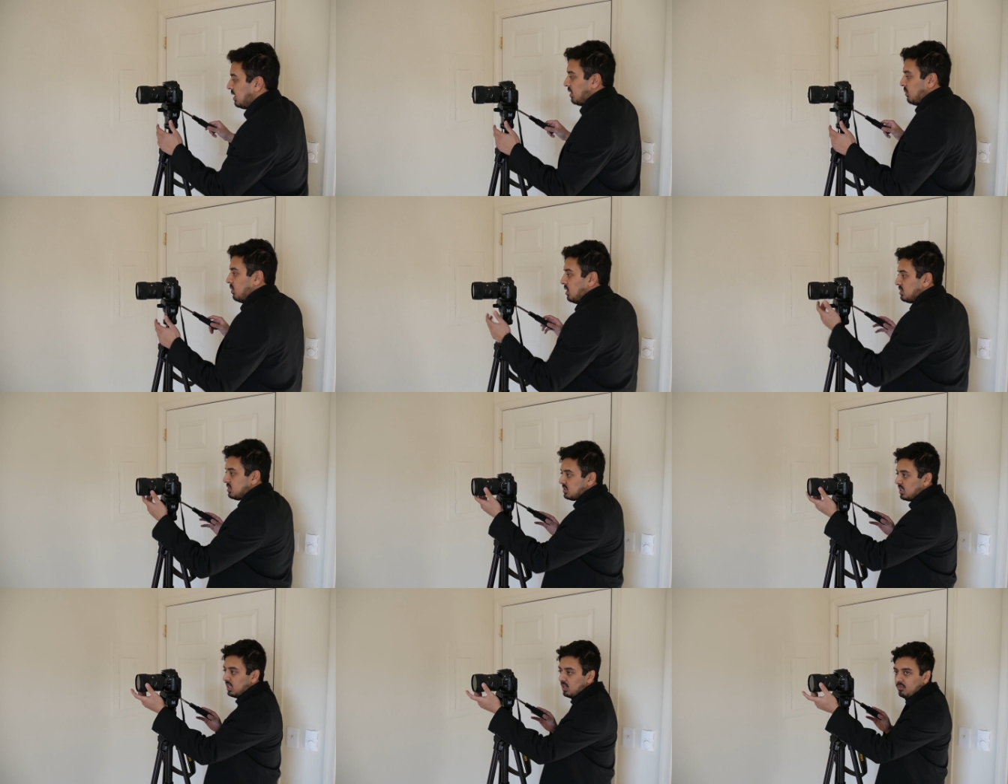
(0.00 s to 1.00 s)
at
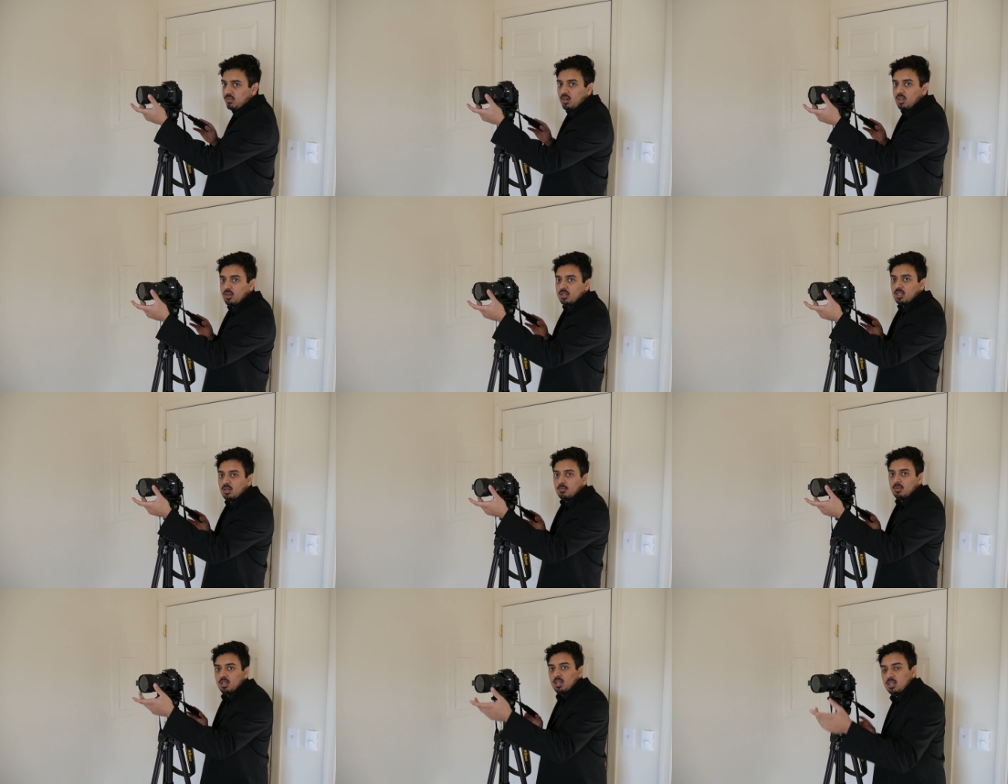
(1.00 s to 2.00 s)
once and I'm following them.
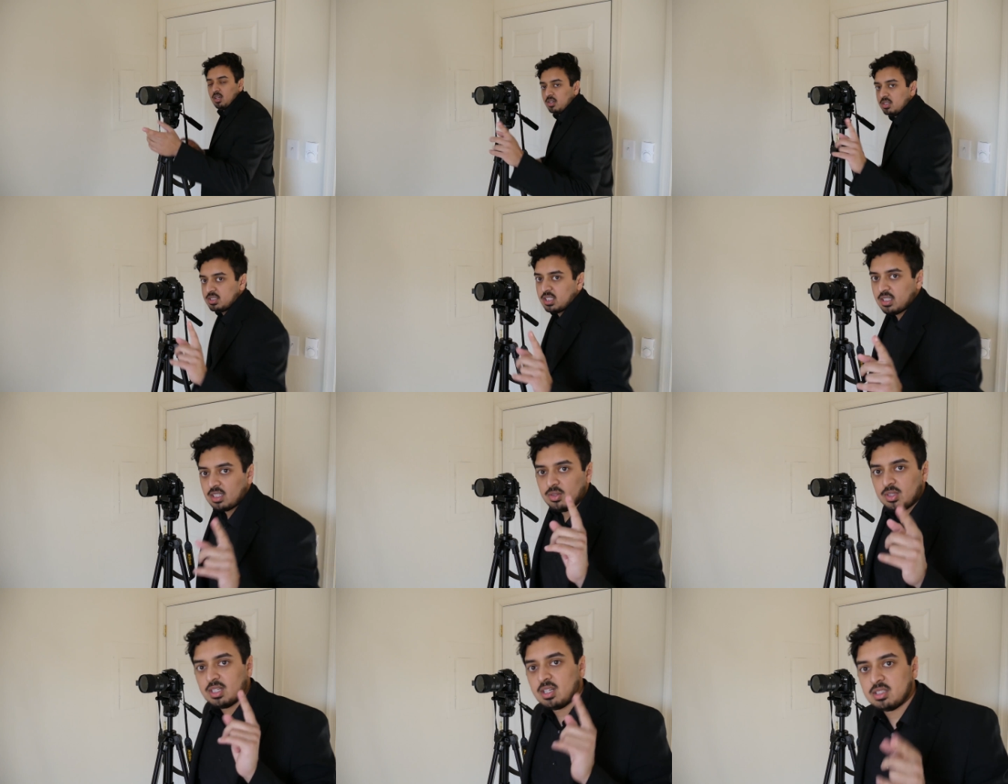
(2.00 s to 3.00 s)
Now understand that
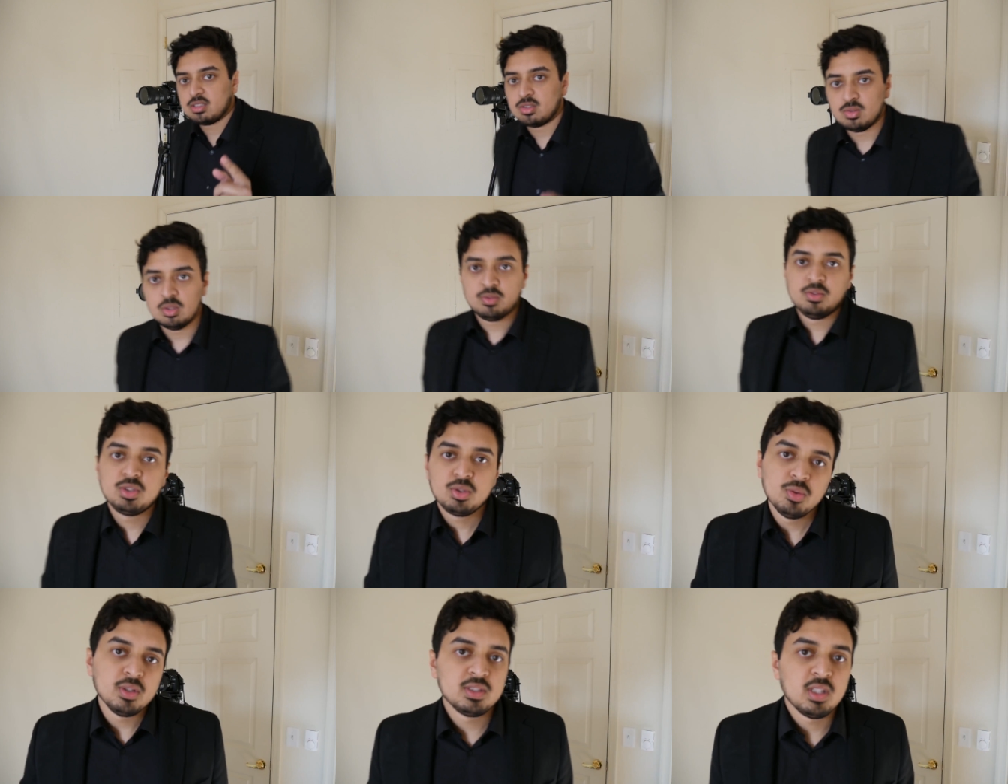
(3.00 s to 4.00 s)
you cannot
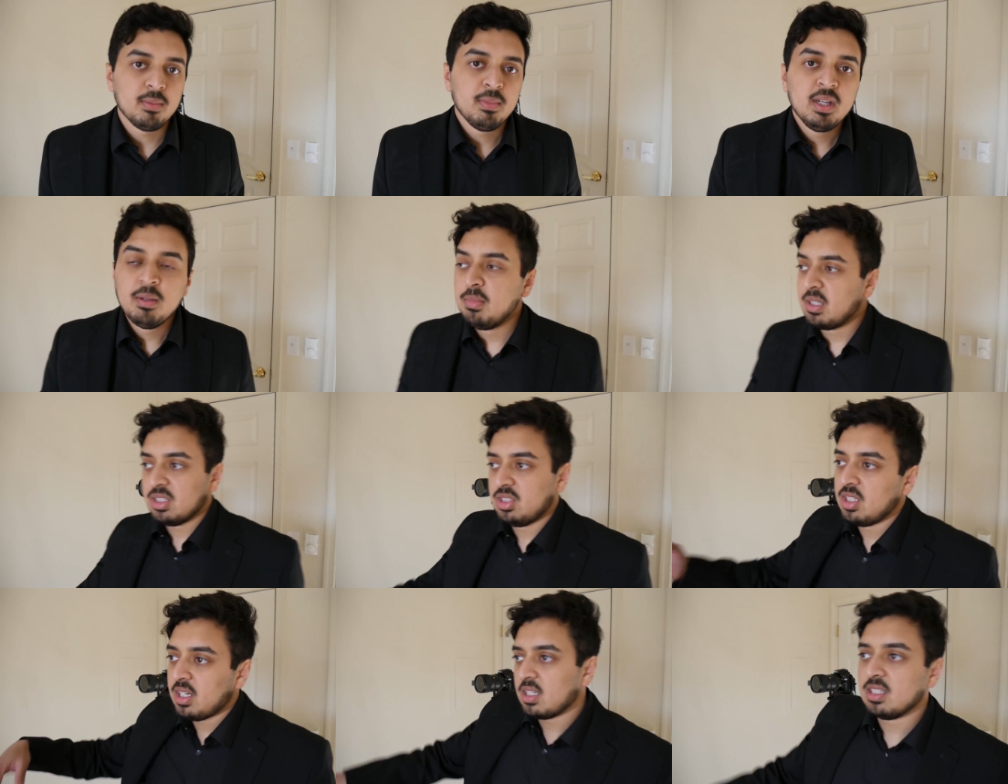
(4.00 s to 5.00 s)
screw this up, because
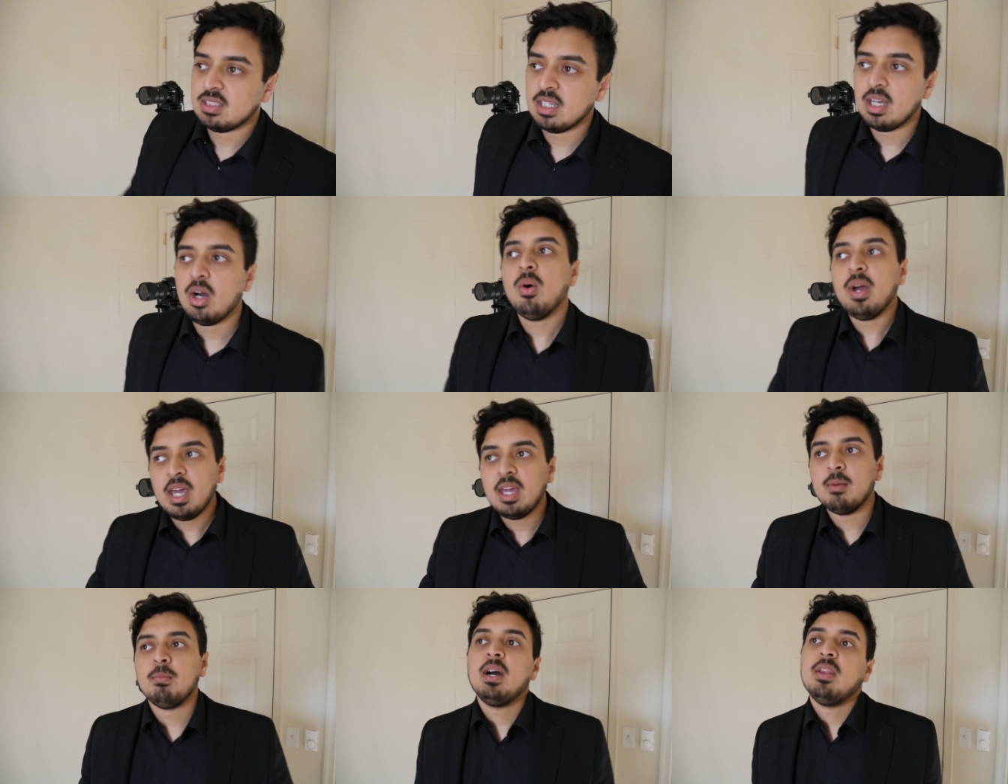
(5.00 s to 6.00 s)
you're not going to say, oh
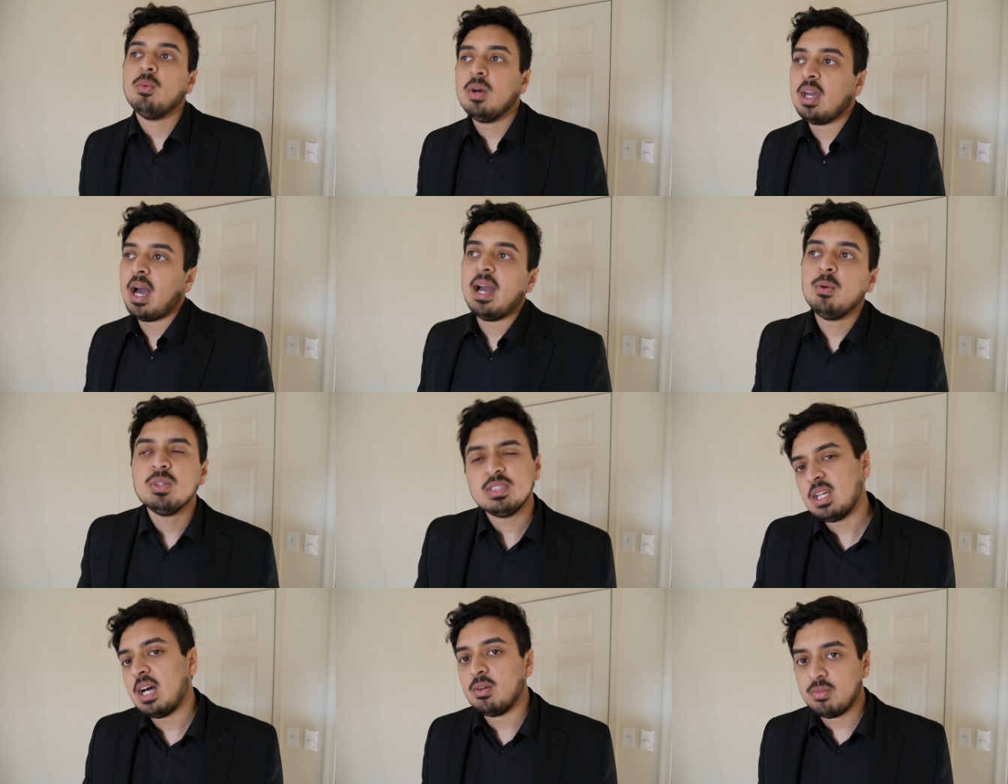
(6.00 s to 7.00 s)
hey, by the way, I was
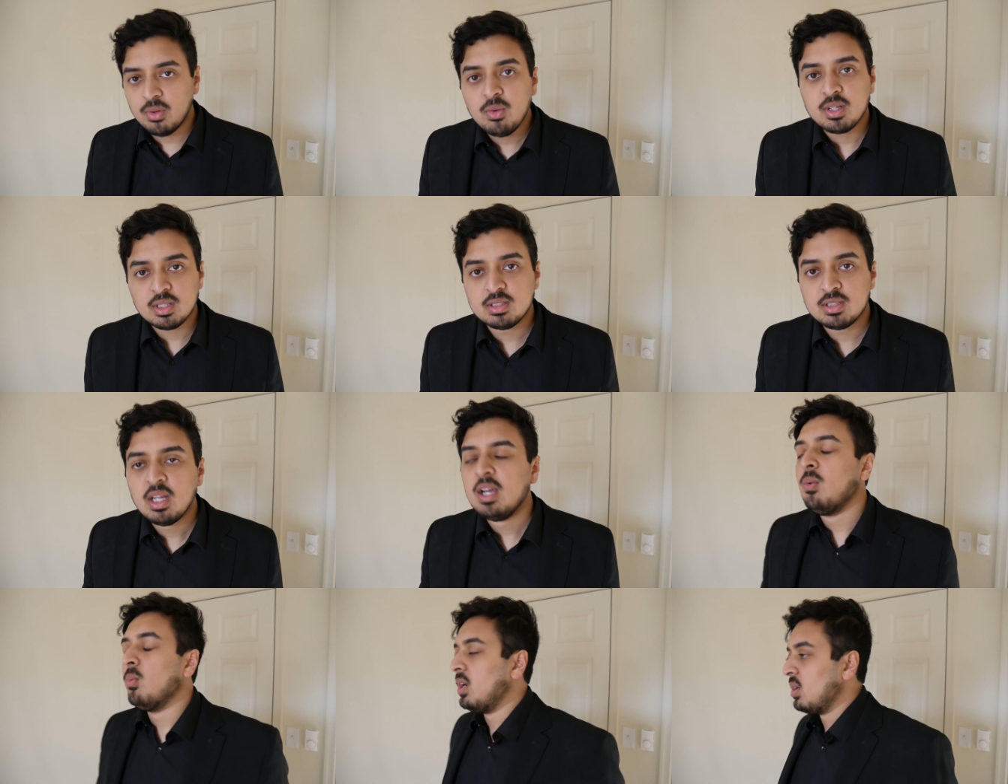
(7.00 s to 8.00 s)
out of focus
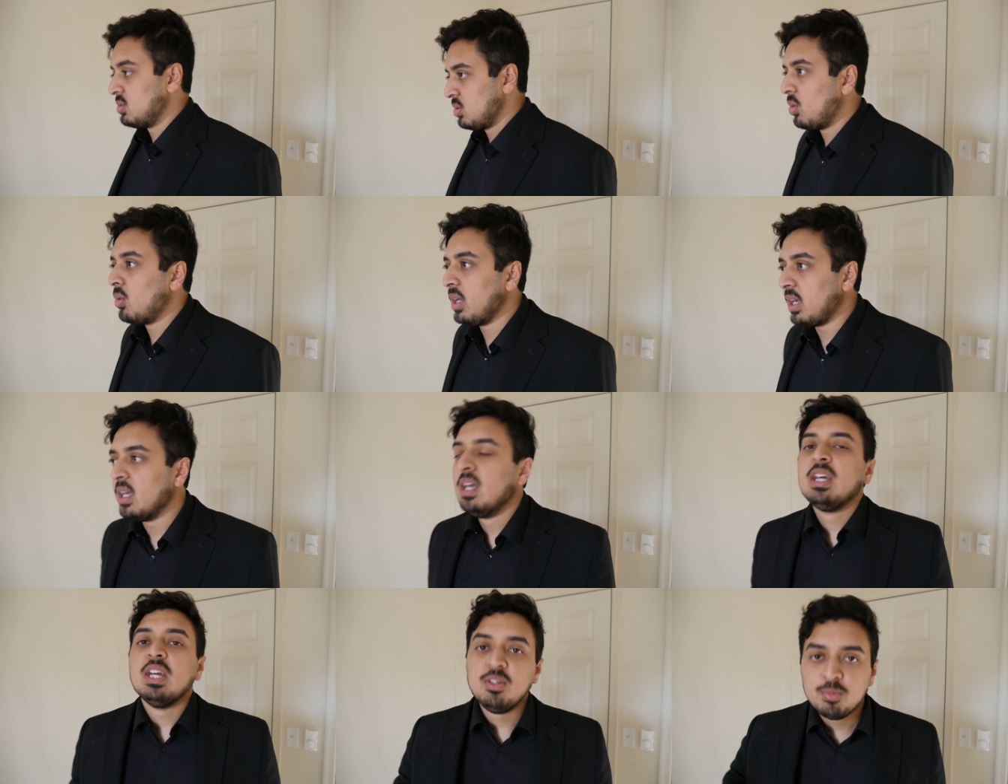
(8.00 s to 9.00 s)
when I was recording.
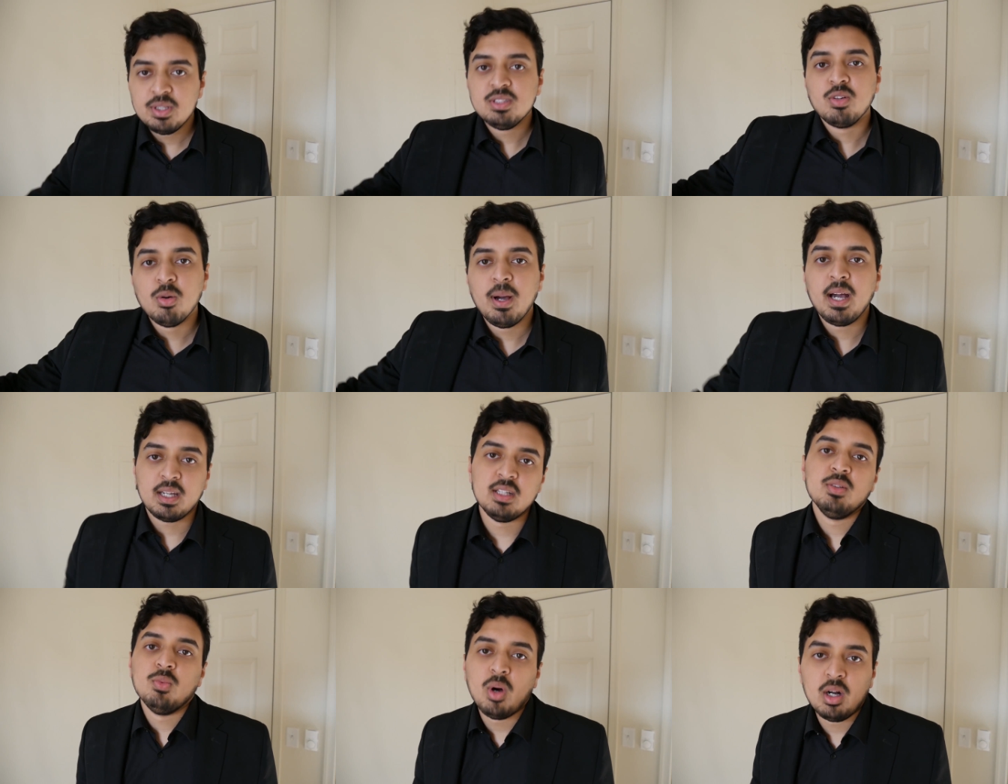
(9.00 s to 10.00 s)
Can you please go back
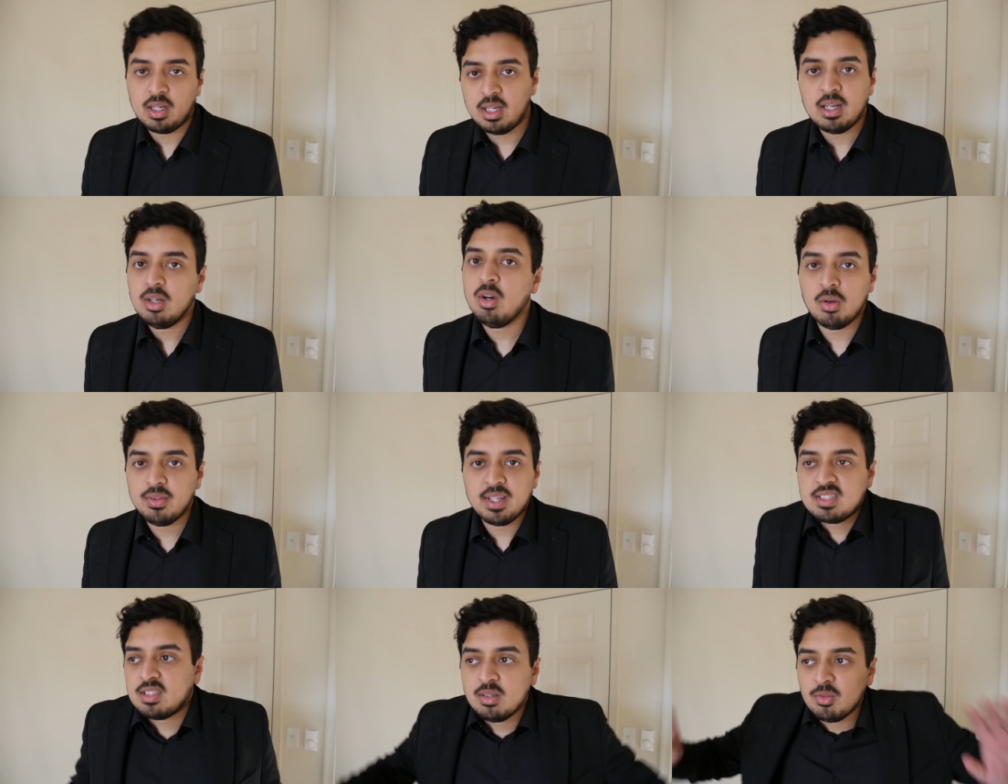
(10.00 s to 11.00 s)
and walk again? No,
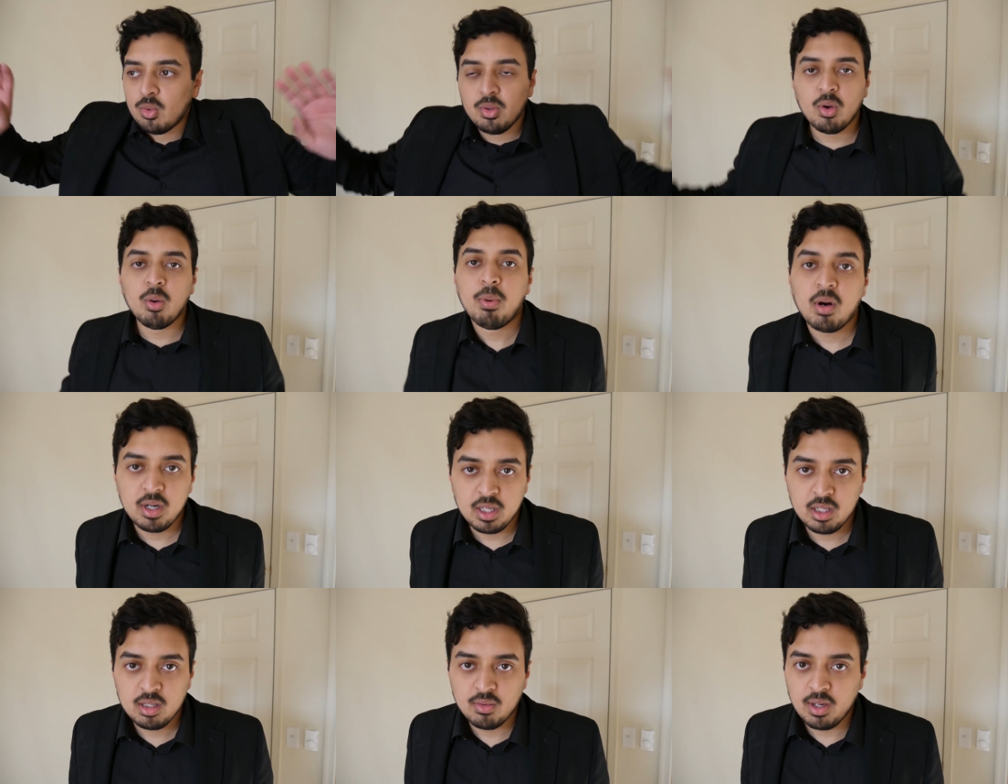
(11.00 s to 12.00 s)
that's going to ruin the whole
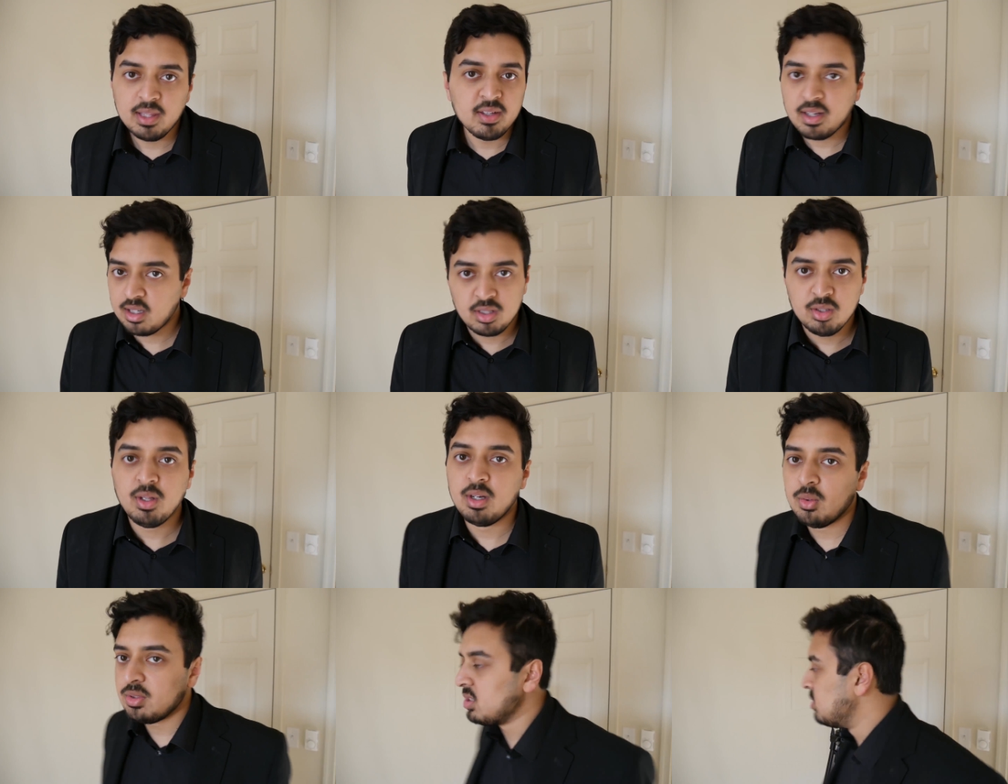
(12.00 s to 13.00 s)
party, right? They're not going to do that.
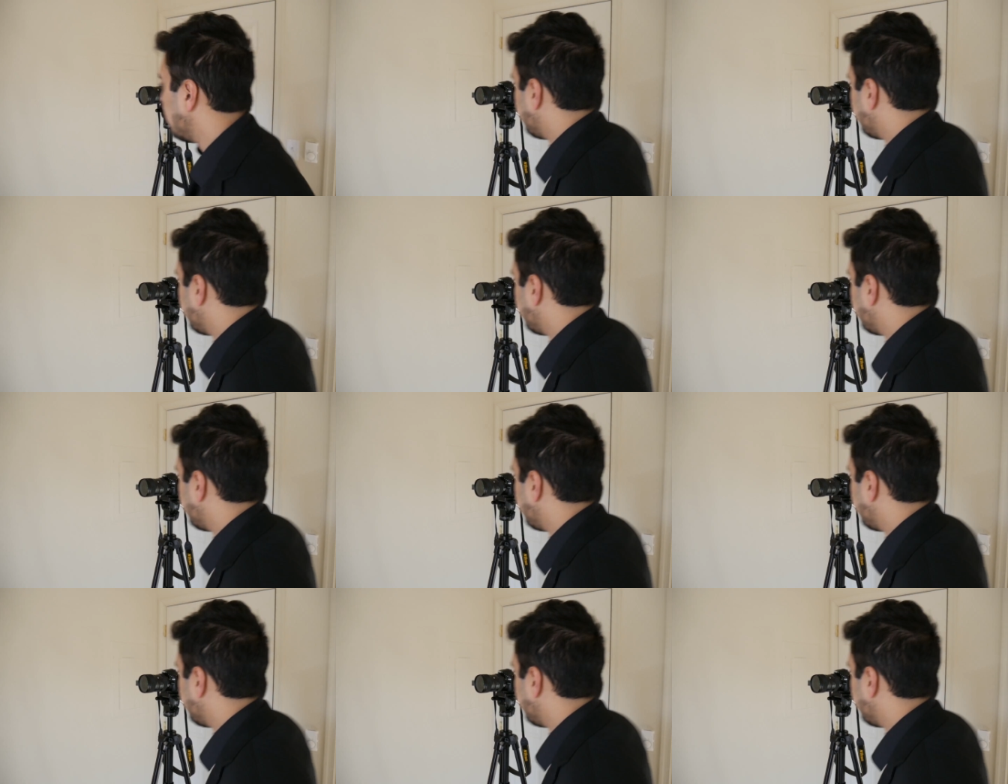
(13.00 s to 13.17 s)
No one's going to